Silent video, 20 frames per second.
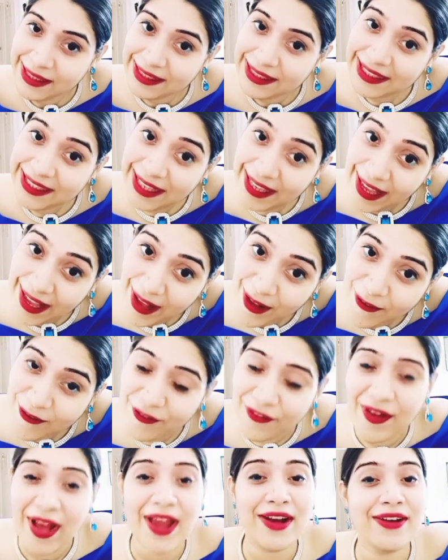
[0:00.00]
give
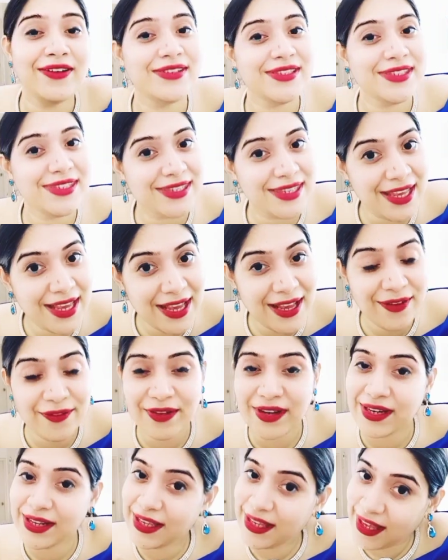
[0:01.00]
and receive
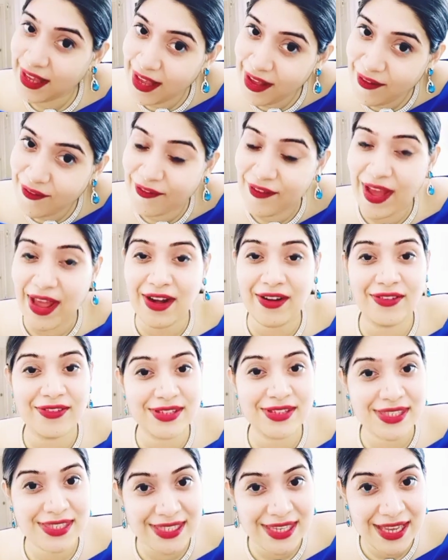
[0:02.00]
and give and
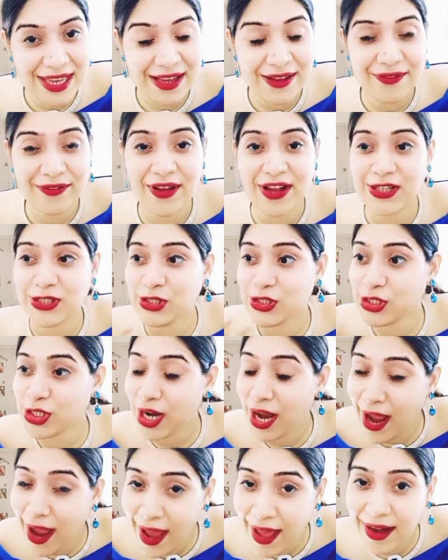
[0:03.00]
receive and
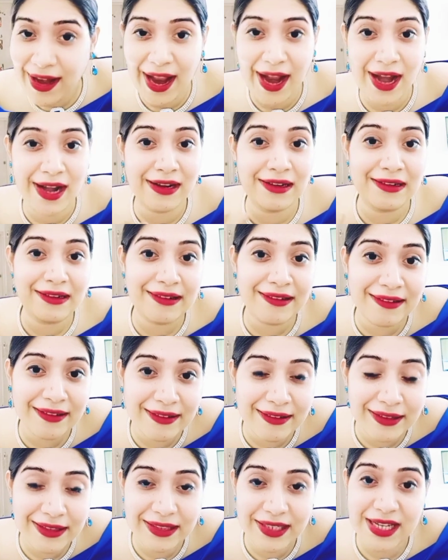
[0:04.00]
share and
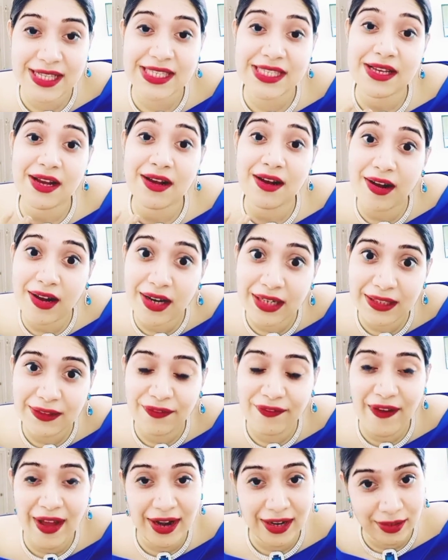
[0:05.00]
learn. That's earth
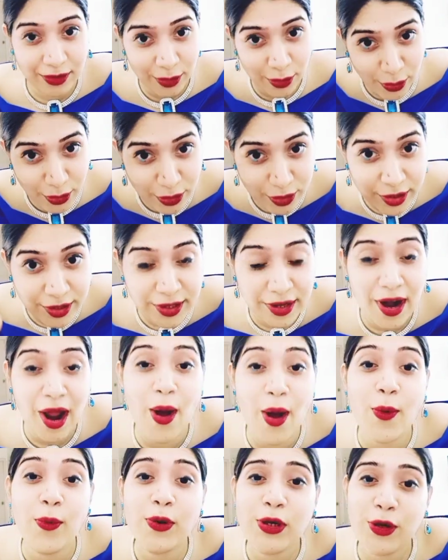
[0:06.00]
factor. You got to
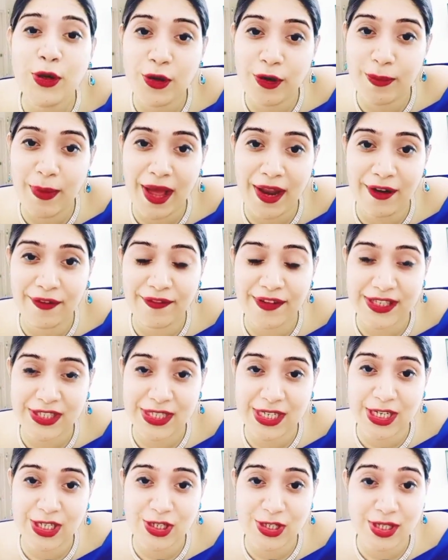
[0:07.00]
ground your
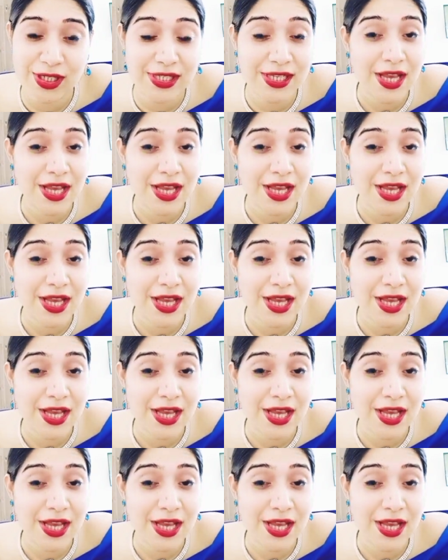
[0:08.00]
manifestation,